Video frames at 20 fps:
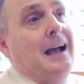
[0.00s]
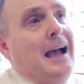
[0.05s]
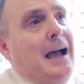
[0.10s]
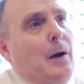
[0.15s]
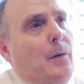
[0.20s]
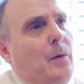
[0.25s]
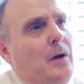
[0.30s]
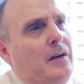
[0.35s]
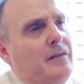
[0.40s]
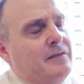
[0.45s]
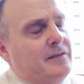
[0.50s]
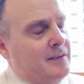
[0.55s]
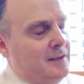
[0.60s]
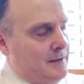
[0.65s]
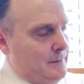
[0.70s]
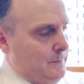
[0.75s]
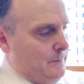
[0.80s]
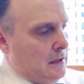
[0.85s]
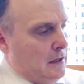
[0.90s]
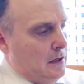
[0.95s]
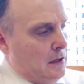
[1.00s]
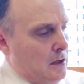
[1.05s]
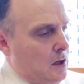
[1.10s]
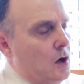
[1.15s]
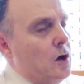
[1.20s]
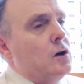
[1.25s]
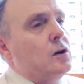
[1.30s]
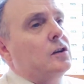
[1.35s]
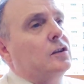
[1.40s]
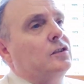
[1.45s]
However, the
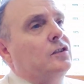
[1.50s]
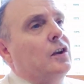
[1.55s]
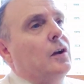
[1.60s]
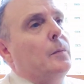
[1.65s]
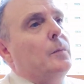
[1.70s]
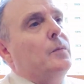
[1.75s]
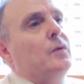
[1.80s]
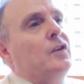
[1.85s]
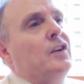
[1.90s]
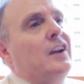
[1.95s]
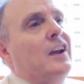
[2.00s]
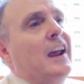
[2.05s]
long-term